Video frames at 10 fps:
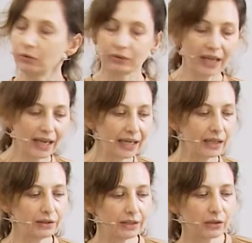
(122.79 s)

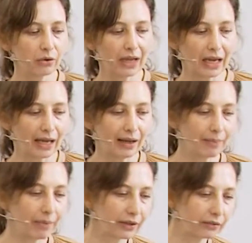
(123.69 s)
today, Nicola
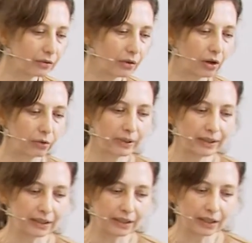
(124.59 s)
Marston
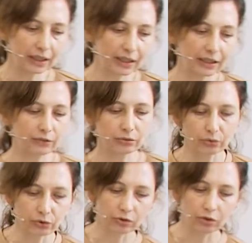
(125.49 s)
already
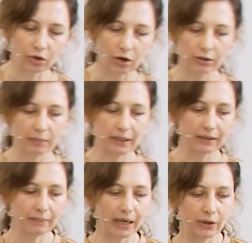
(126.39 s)
introduced or talked a bit
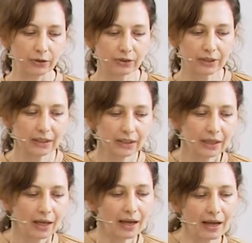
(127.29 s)
about
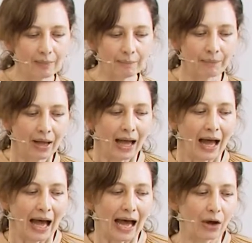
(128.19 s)

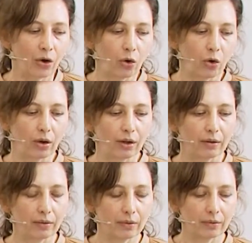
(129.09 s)
how
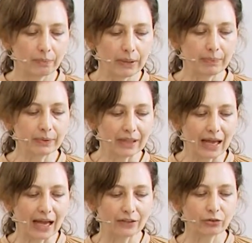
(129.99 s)
people
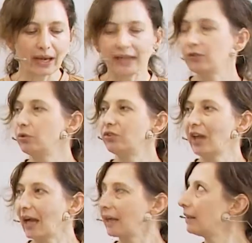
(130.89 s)
are trying to
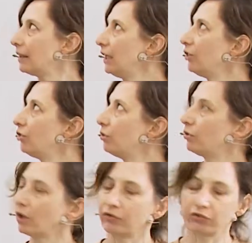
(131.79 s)
tackle
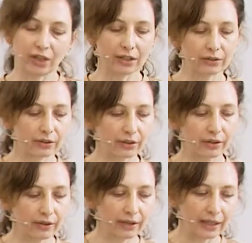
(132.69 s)
issues of
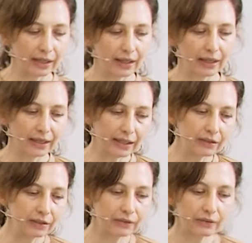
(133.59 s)
gender
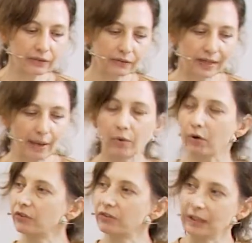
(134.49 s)
in STEM
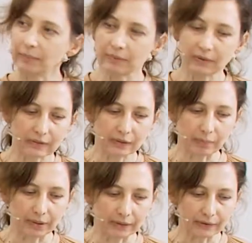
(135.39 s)
or STEAM
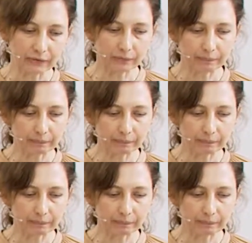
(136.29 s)
disciplines.